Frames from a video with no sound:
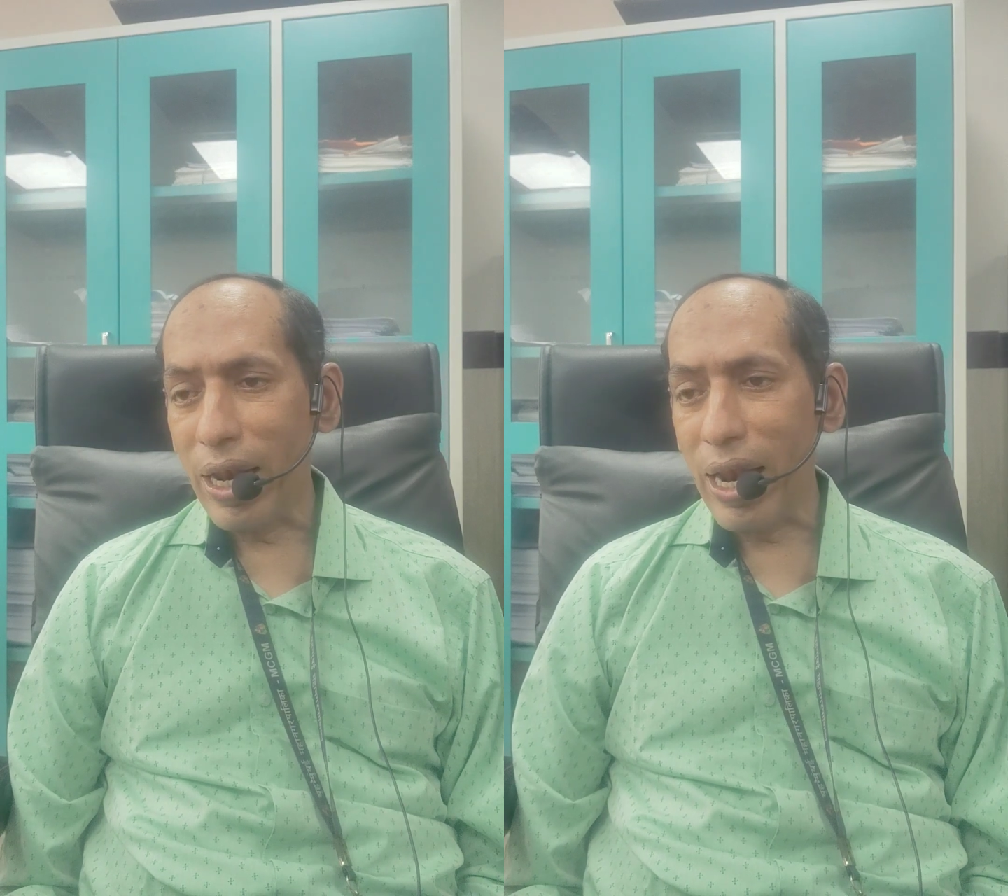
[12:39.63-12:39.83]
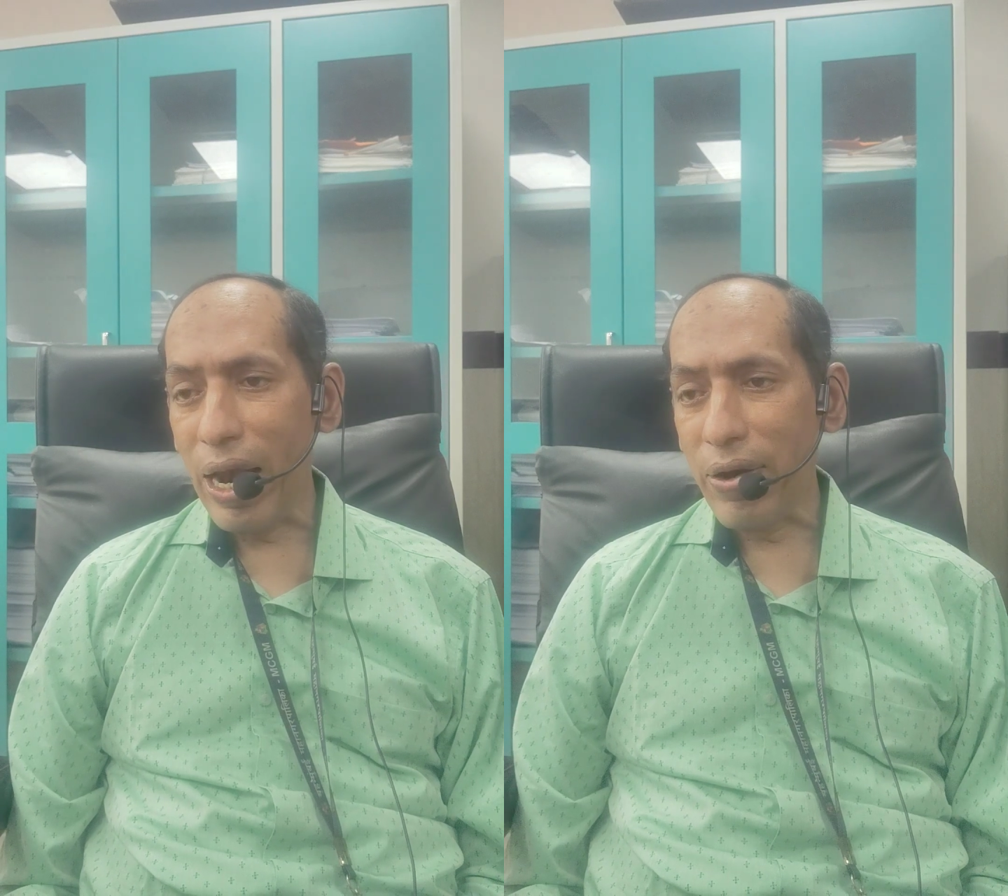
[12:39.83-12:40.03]

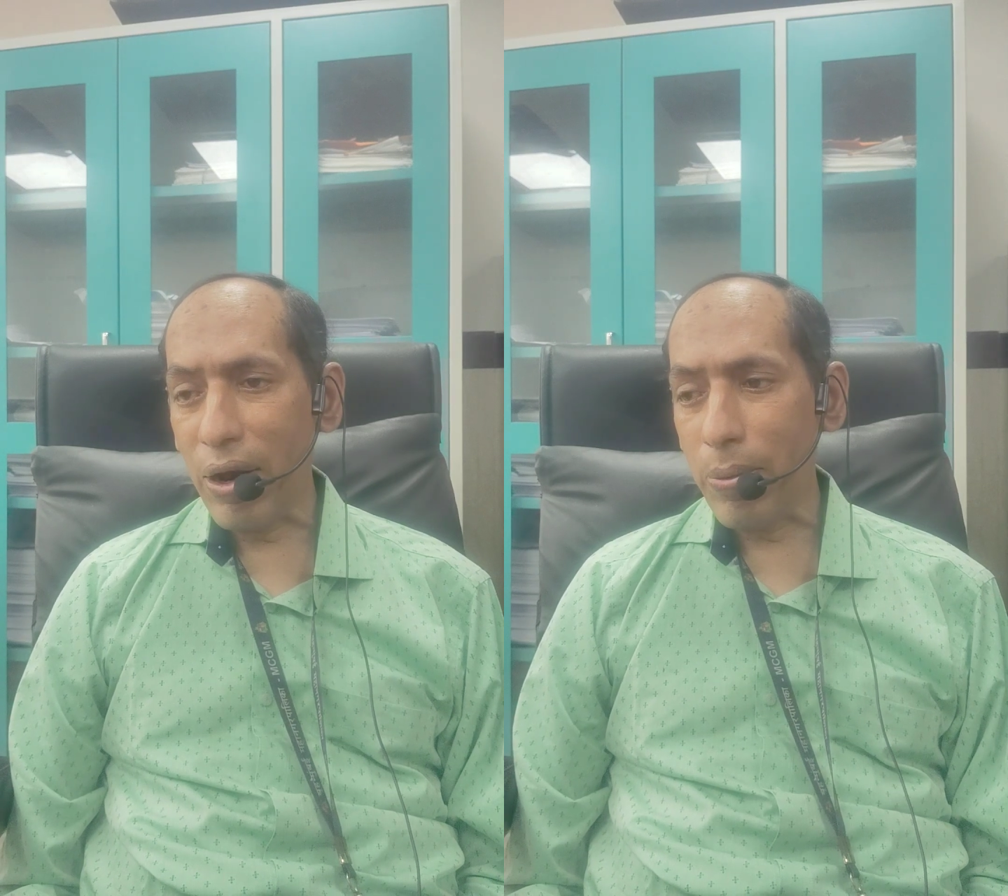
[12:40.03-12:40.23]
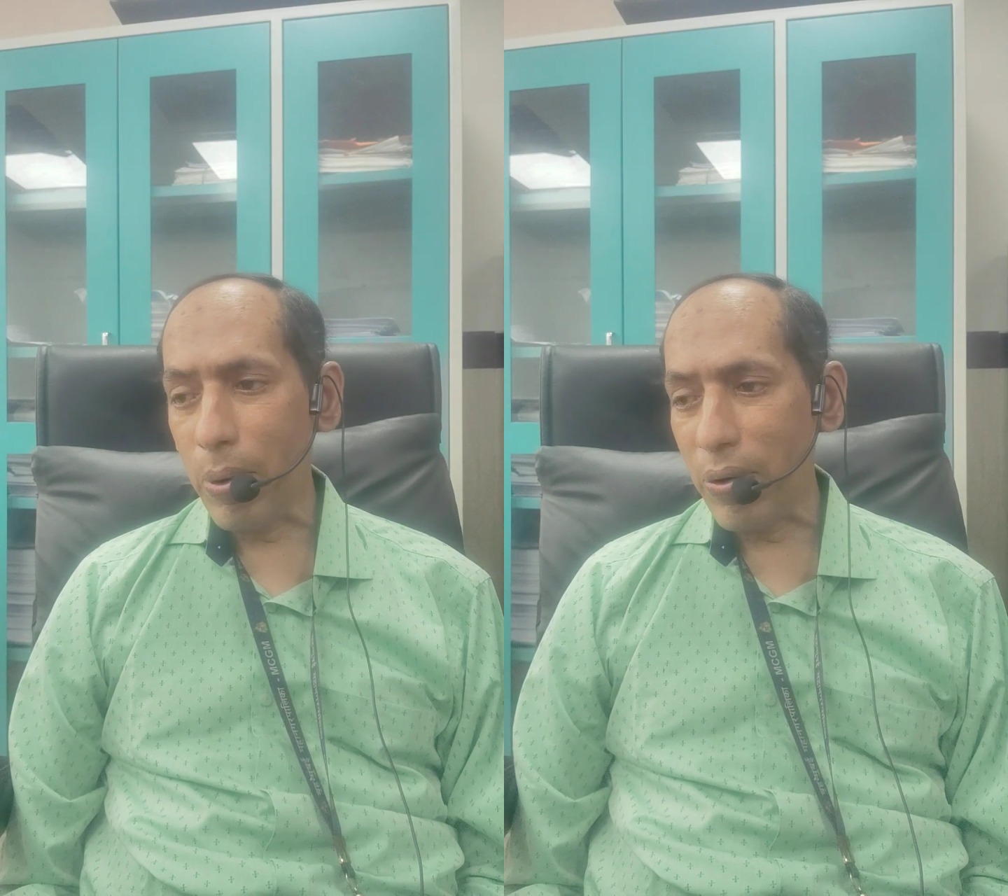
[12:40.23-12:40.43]

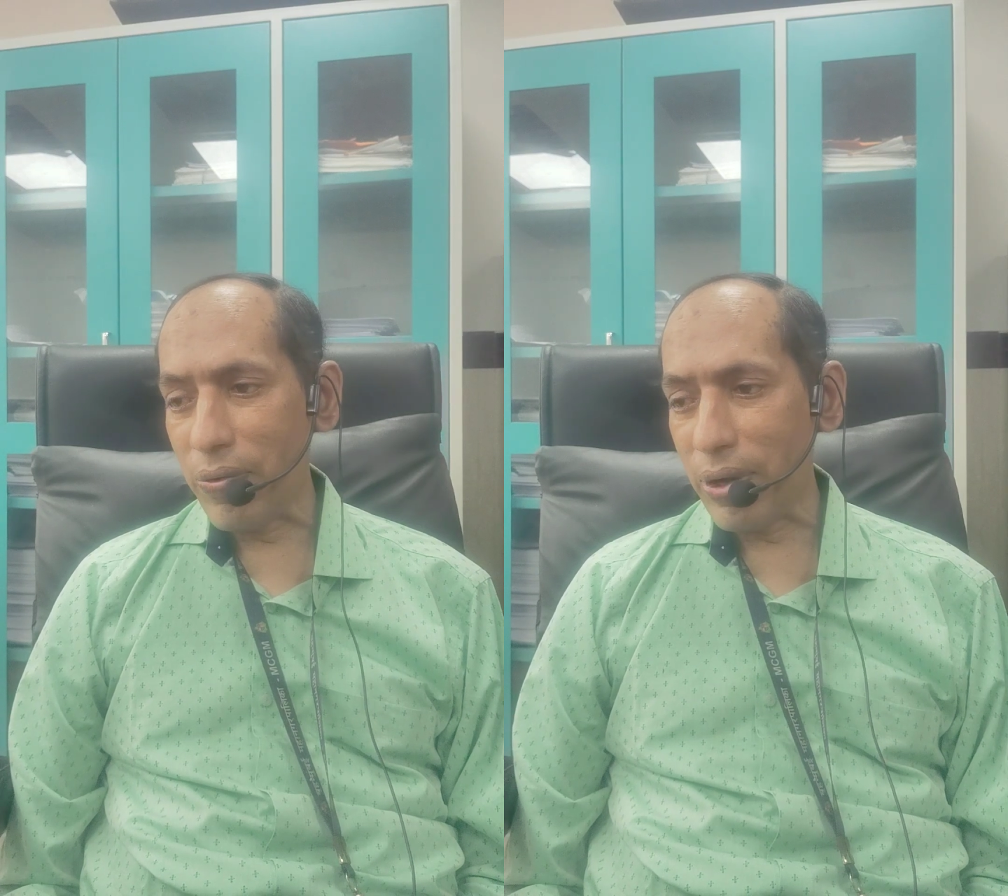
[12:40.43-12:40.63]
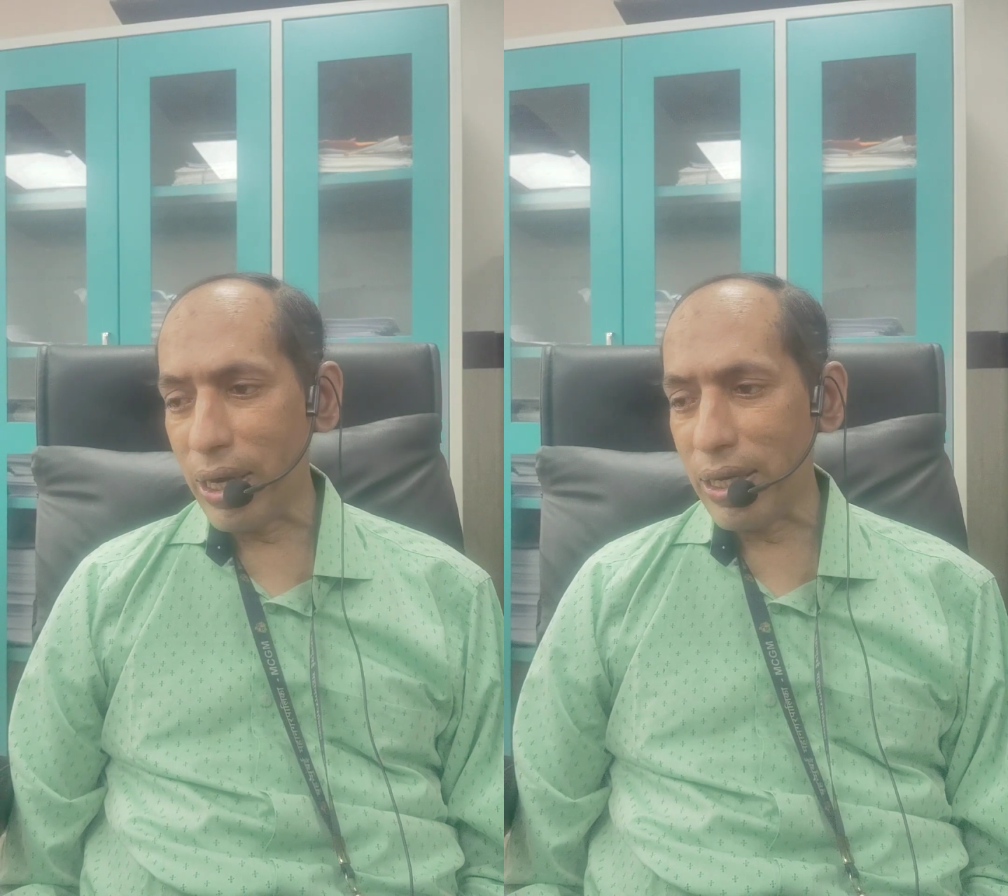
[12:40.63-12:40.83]
lateral
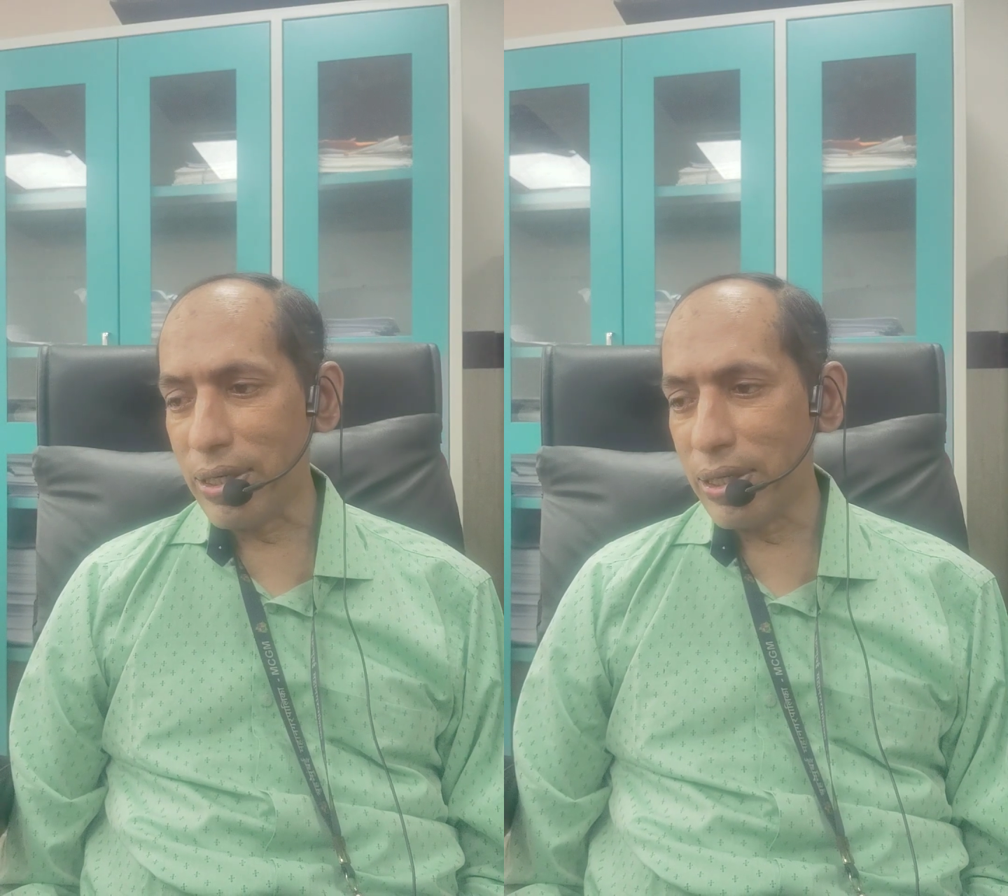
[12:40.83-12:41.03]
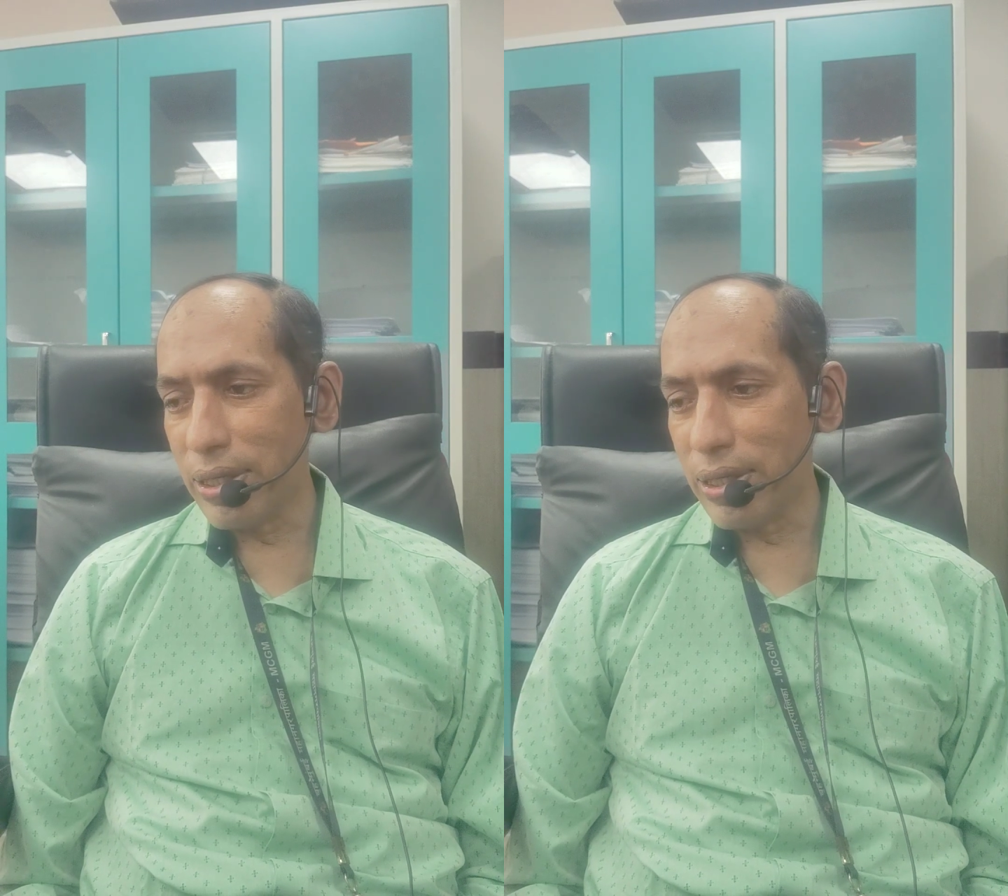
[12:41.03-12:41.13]
modifications.